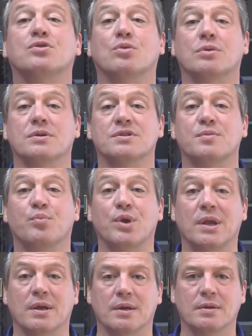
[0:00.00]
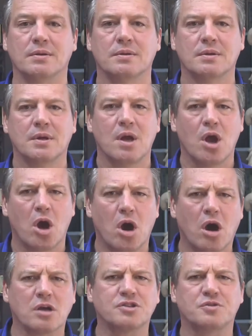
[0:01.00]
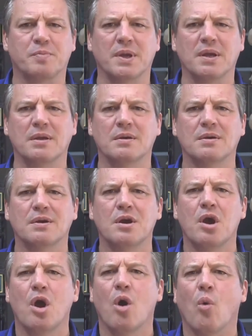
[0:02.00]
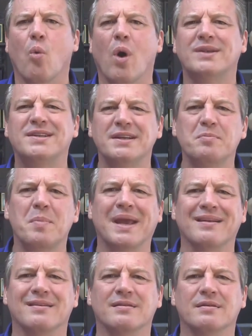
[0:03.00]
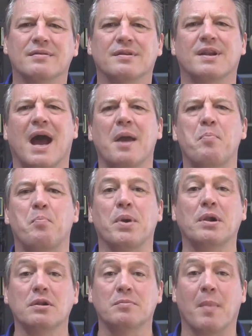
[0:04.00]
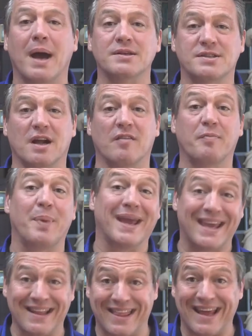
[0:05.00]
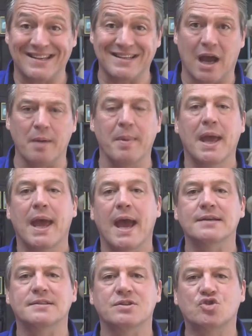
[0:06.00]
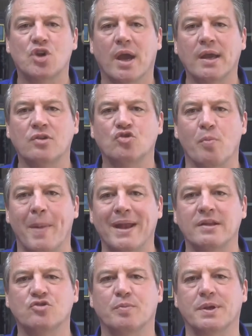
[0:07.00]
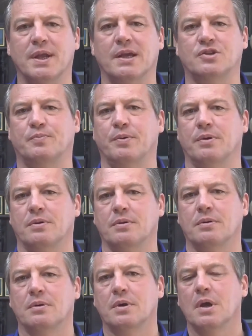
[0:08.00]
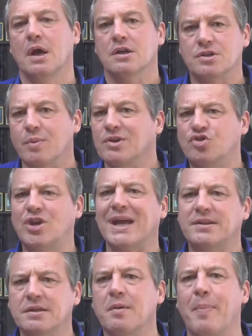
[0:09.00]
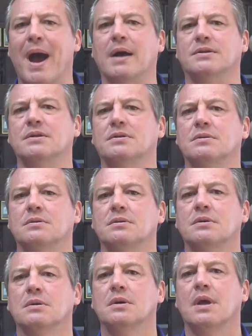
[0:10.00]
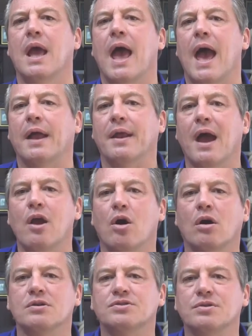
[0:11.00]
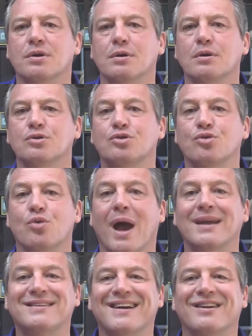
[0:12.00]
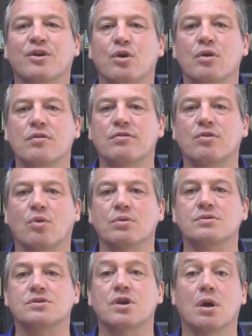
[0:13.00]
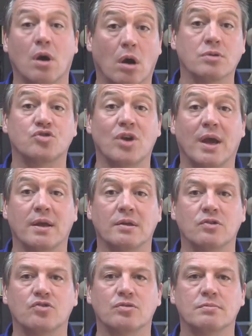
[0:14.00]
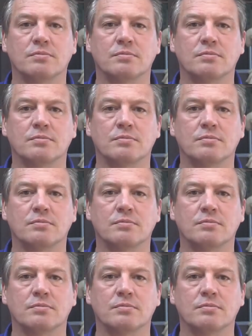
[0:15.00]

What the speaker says: daughter, Sabrina, asked me what it meant that I billed myself back at that time as a change management expert. So we chatted about it, and I asked her to write down her thoughts on change.